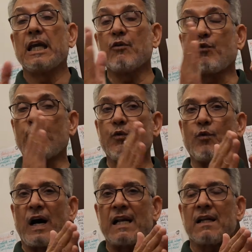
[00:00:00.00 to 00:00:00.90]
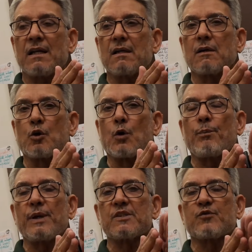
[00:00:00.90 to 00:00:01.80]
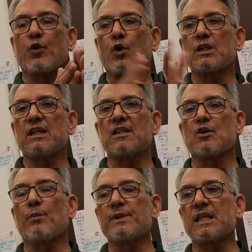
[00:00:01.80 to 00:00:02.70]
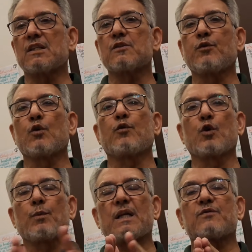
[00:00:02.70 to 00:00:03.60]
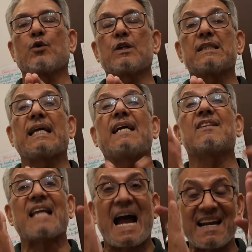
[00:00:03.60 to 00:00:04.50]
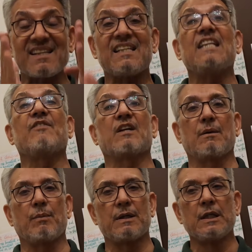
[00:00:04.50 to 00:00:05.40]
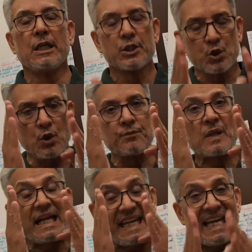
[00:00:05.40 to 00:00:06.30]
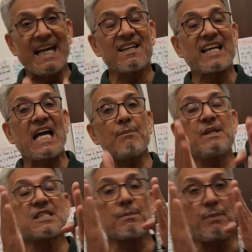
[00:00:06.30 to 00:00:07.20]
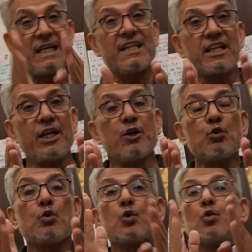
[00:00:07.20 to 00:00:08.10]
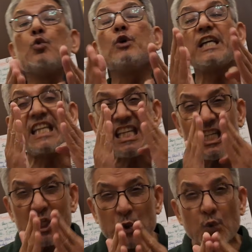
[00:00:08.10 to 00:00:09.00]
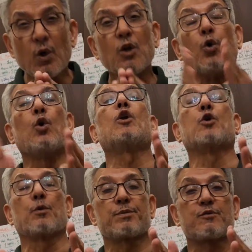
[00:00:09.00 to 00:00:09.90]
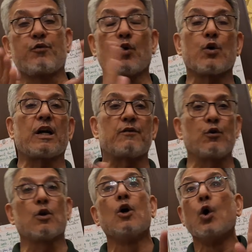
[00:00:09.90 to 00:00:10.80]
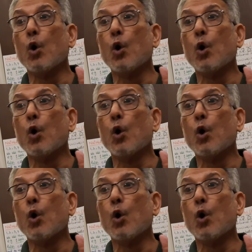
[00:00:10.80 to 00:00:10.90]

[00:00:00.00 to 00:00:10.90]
If one group is 4, the other group is also 4. 4 plus 4 is 8. That is an even number. So 8 can be split into two equal whole groups, 4 and 4.